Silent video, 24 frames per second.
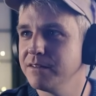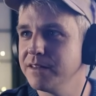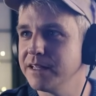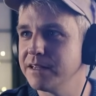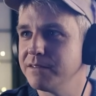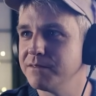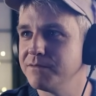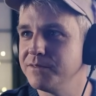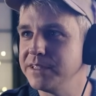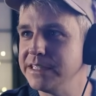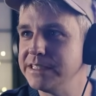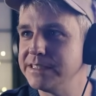
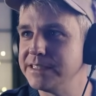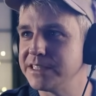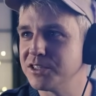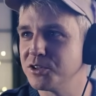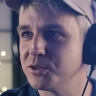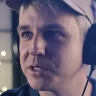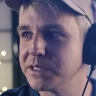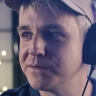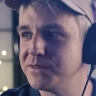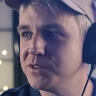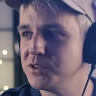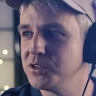that
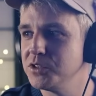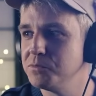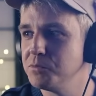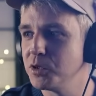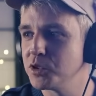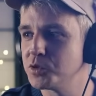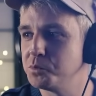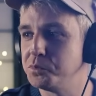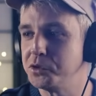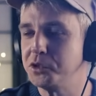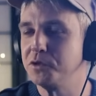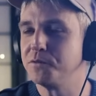V0 gives you the
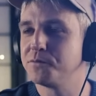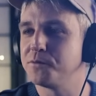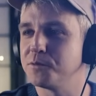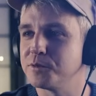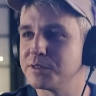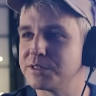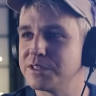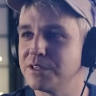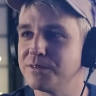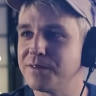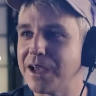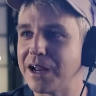most beautiful
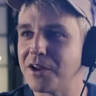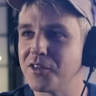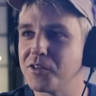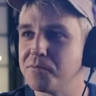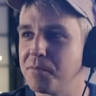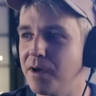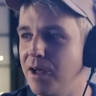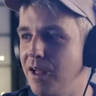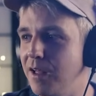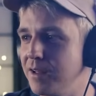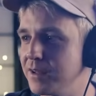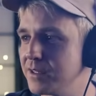stuff out of the
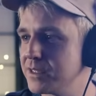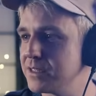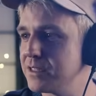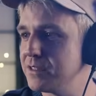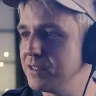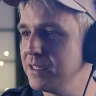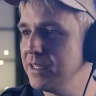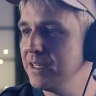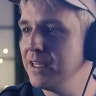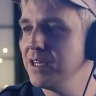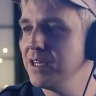box.